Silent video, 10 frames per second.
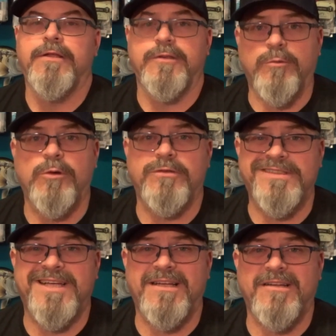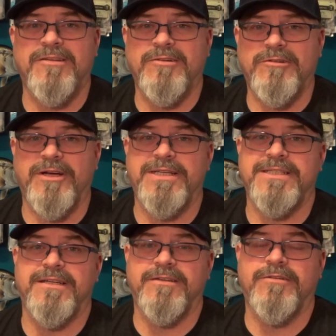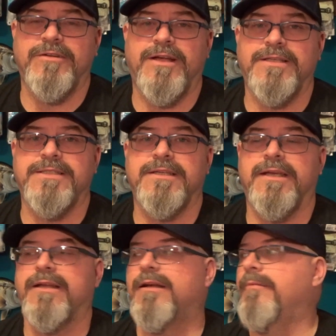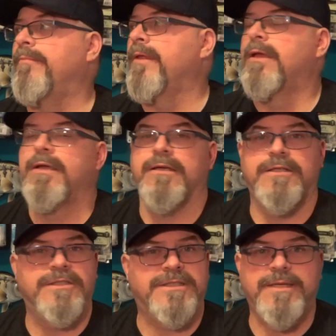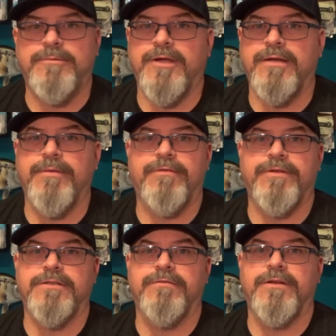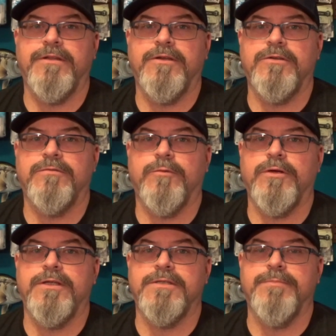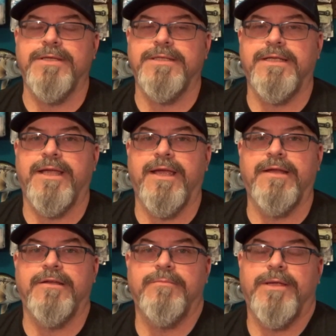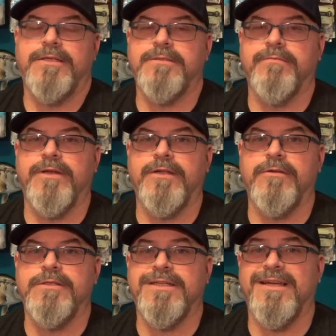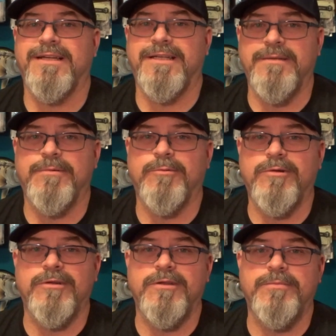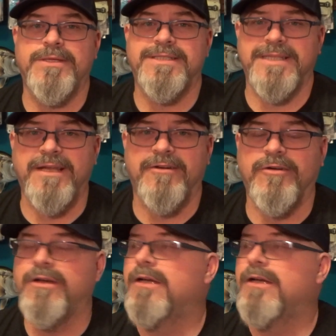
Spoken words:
The world has gotten a little crazy and a little nuts. And I just keep trying to make fishing videos for you as best I can. And making some videos to kind of keep the world a little bit saner.